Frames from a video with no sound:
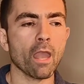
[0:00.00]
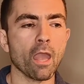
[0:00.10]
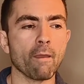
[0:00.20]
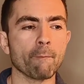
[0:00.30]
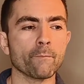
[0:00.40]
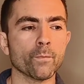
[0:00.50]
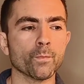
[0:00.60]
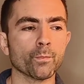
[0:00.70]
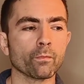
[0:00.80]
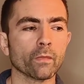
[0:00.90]

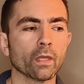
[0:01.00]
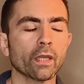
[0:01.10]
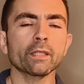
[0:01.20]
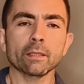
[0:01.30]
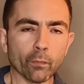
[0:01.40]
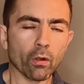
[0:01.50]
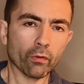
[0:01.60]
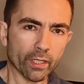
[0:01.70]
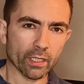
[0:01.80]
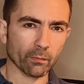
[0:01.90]
um, it's a more
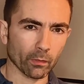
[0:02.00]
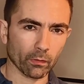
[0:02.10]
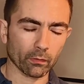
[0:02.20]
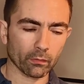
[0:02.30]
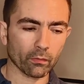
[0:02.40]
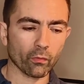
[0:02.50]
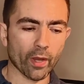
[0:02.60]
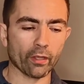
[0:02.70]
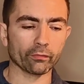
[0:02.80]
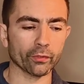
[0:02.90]
reasonable
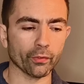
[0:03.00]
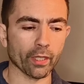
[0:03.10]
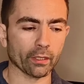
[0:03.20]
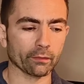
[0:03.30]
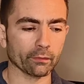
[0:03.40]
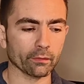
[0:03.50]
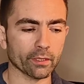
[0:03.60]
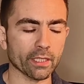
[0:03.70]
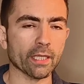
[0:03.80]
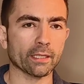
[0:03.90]
way of doing
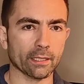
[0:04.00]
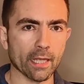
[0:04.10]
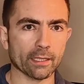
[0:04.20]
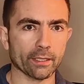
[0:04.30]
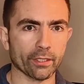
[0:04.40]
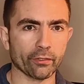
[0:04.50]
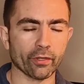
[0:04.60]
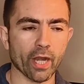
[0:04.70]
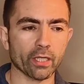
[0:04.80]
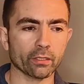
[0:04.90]
synthetic data
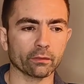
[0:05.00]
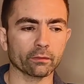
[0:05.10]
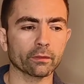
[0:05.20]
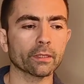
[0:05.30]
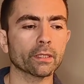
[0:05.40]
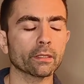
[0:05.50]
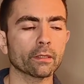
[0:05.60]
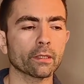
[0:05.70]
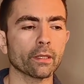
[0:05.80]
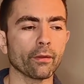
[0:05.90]
generation.
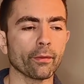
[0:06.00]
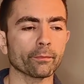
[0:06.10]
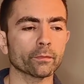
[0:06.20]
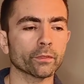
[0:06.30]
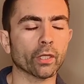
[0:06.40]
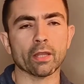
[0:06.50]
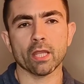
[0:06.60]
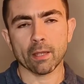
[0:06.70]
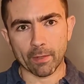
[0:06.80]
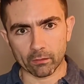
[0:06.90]
You can
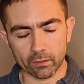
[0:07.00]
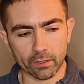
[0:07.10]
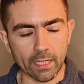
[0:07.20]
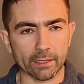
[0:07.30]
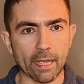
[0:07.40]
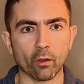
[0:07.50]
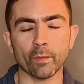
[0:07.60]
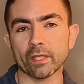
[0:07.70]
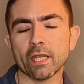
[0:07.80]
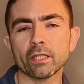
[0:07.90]
think about data
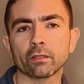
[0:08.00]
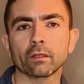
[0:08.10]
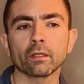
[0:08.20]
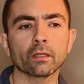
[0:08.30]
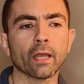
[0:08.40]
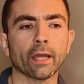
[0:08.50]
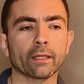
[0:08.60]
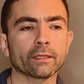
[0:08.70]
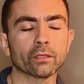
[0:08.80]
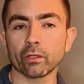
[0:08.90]
augmentation,
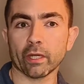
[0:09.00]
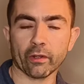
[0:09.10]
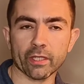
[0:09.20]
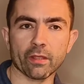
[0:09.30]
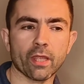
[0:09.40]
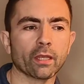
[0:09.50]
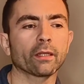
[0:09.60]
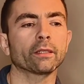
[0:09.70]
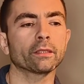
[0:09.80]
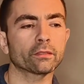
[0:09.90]
and it's not a crazy thing,
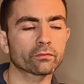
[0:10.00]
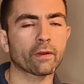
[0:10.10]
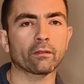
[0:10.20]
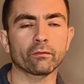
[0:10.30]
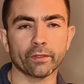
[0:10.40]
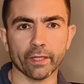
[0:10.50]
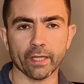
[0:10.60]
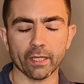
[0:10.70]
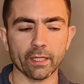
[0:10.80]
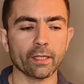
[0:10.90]
and it's found
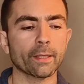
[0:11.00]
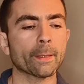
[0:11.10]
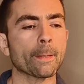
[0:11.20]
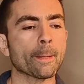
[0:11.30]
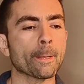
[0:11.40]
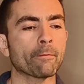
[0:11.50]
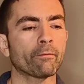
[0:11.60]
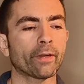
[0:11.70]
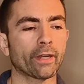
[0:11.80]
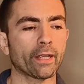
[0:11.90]
very,
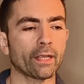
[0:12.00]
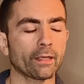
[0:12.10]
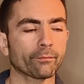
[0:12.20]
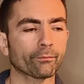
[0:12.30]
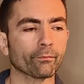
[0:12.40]
very